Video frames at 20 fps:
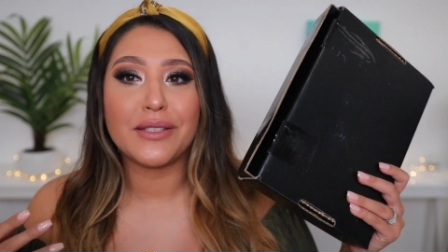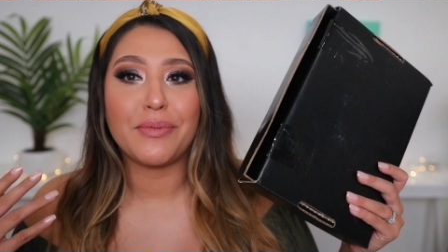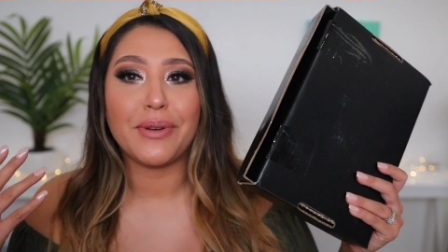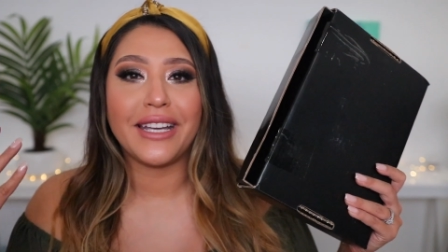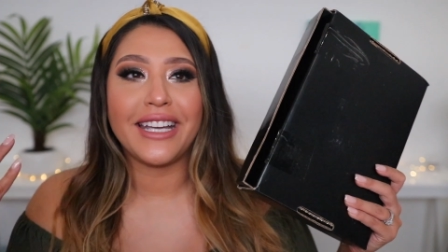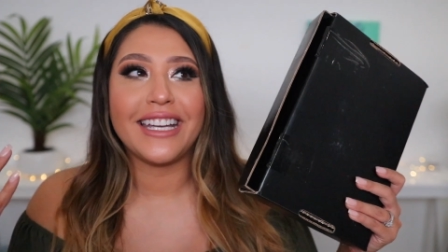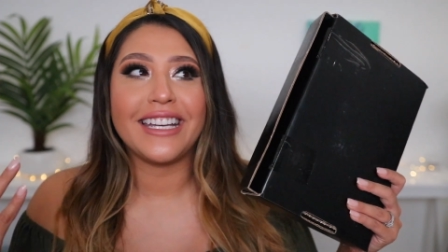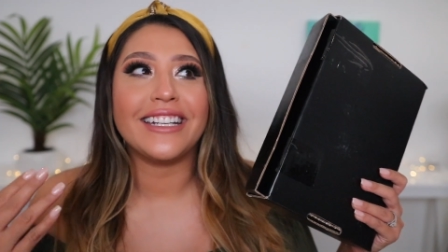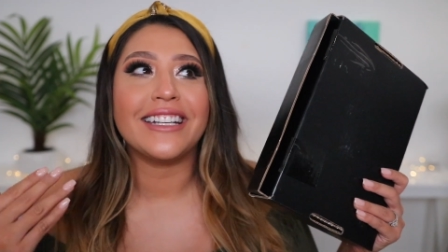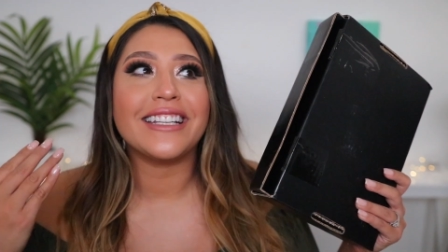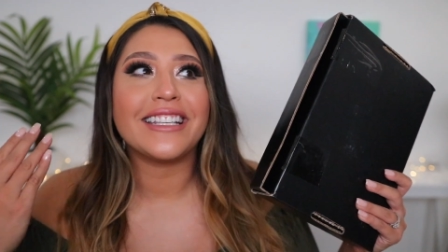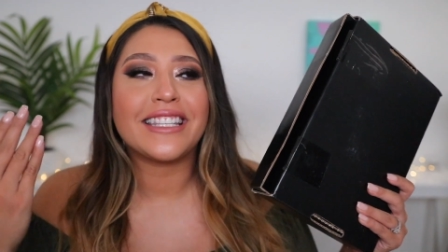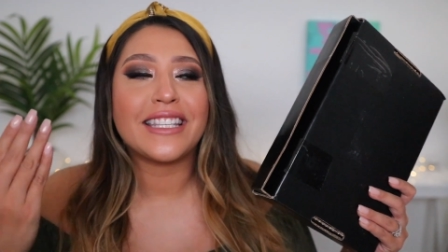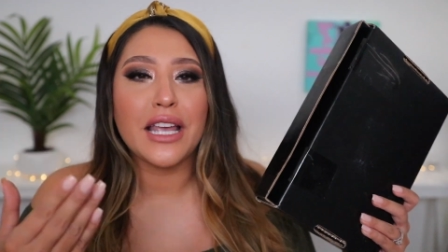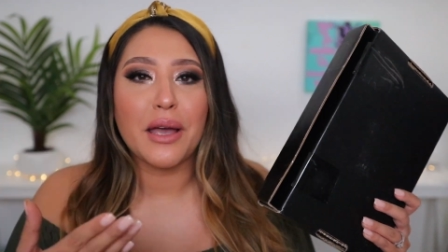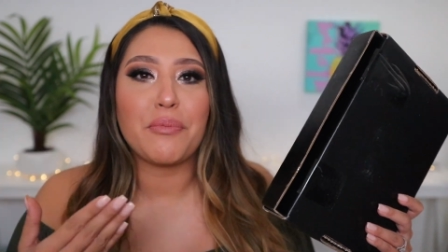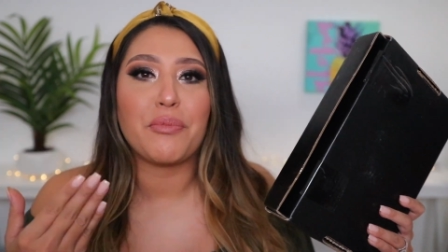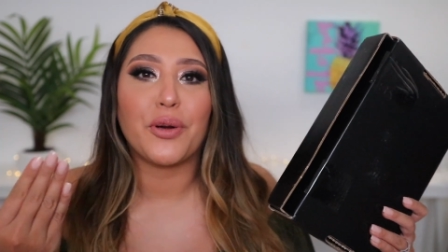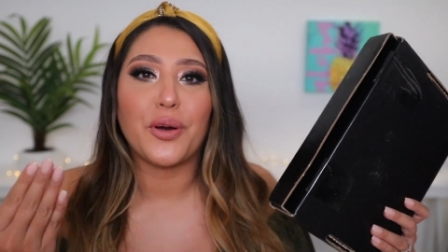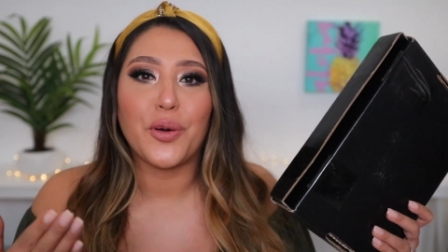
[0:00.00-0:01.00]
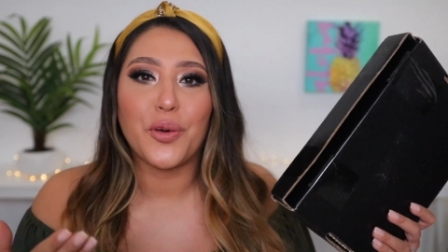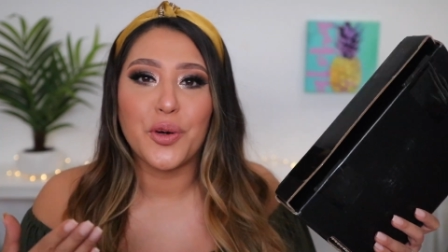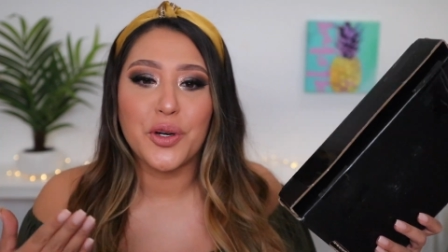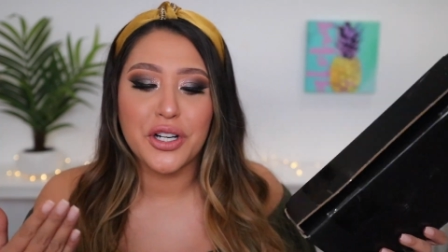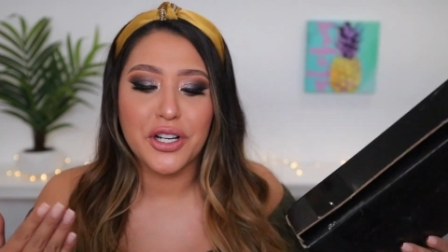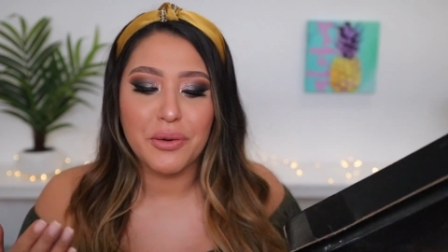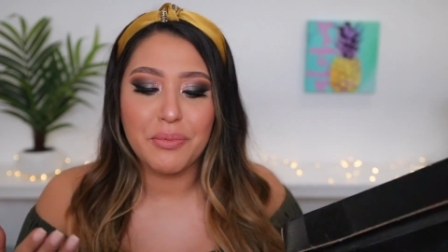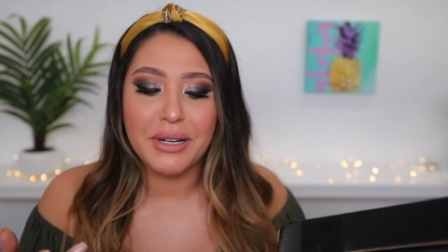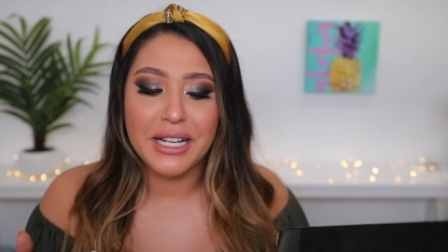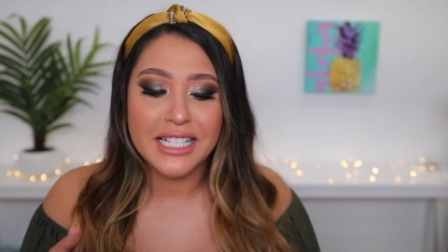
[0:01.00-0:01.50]
but in a separate
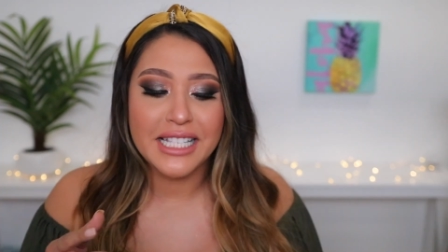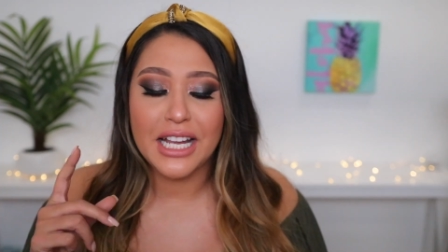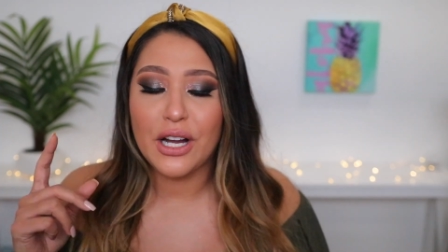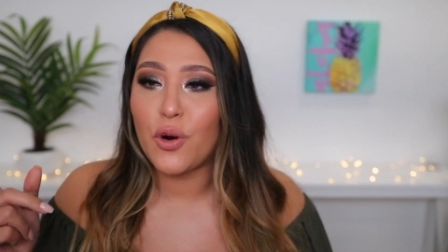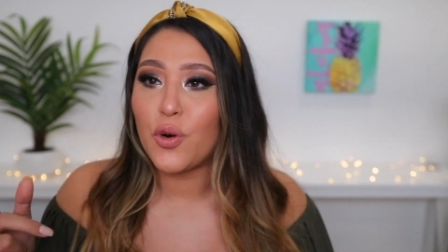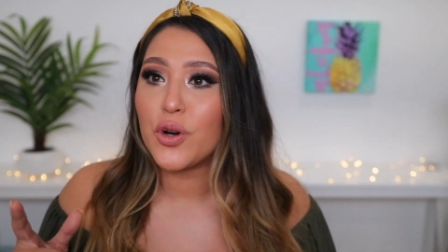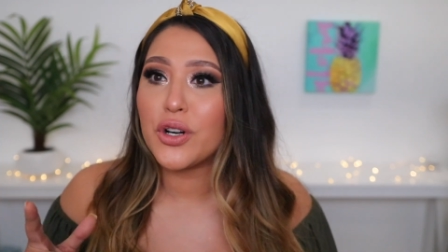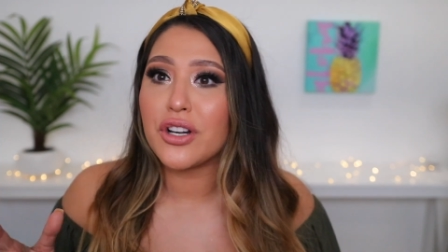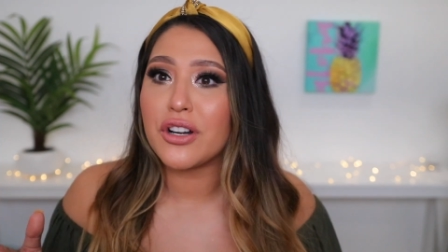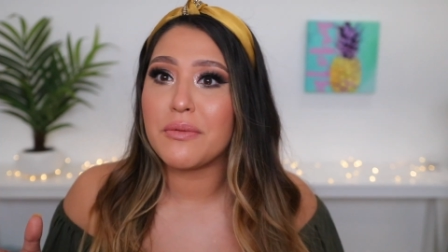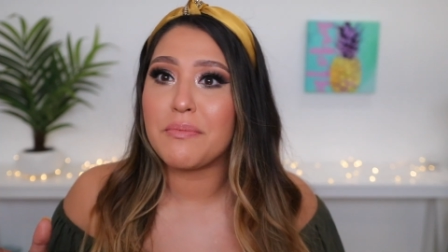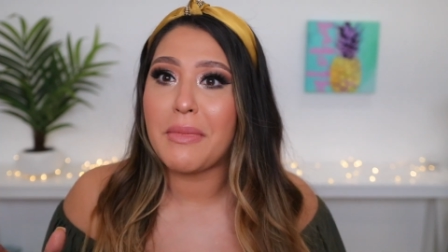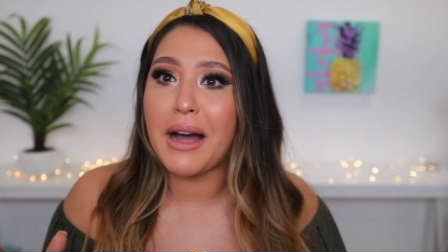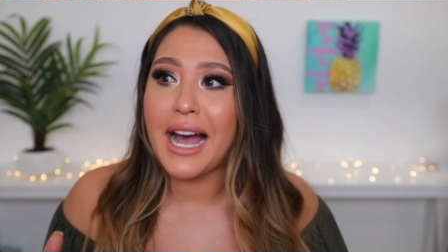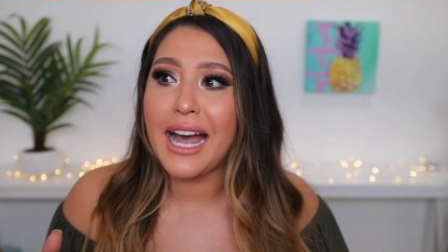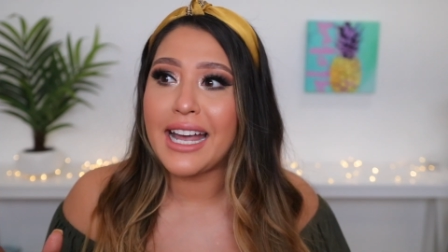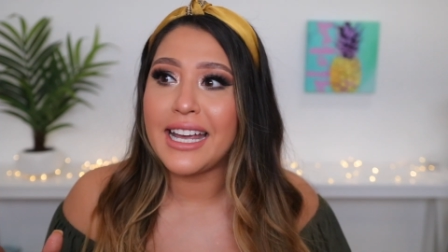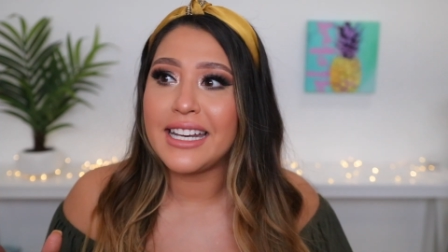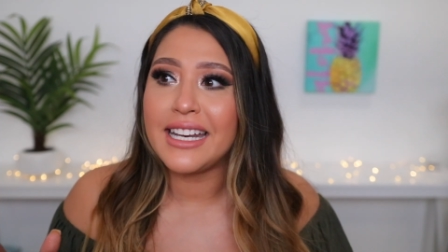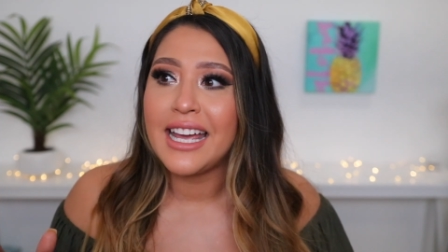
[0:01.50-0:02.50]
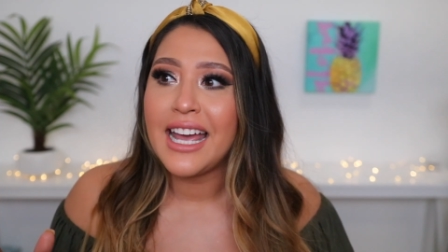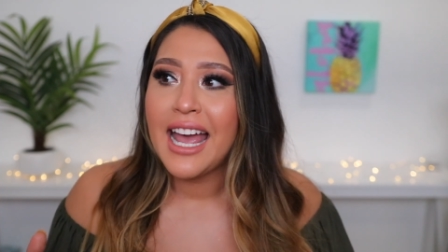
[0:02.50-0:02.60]
order because I ordered mine